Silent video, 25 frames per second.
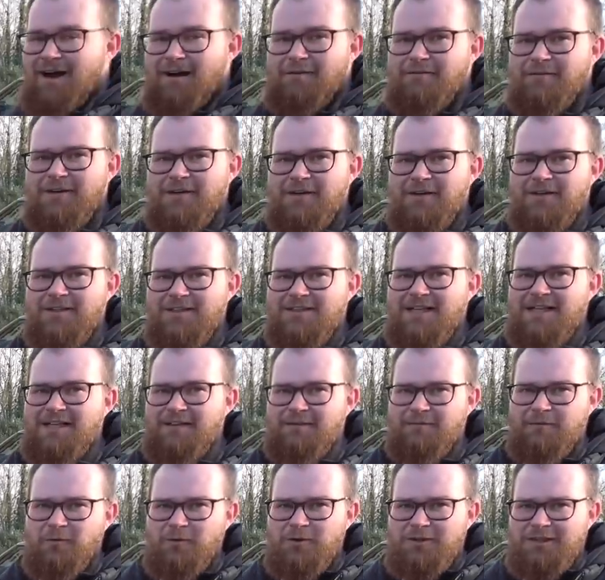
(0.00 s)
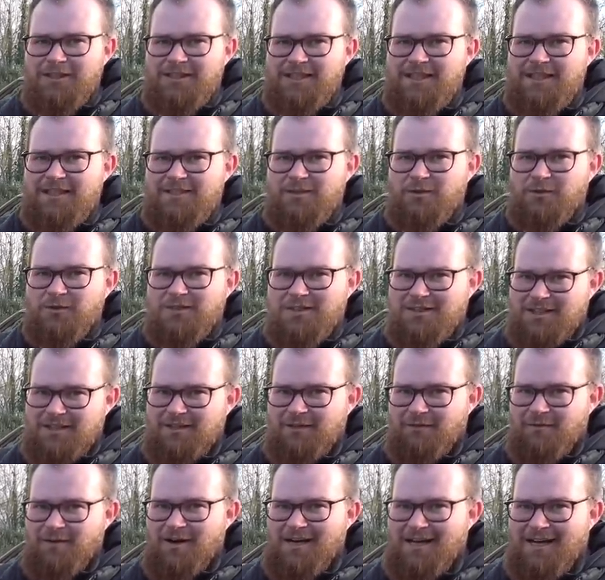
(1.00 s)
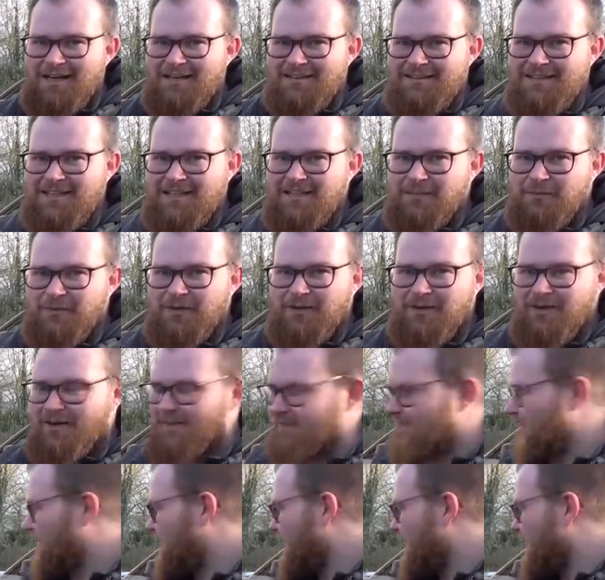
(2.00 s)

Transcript: I think you can see the Ford G T exhaust is in the right hand here with the guys at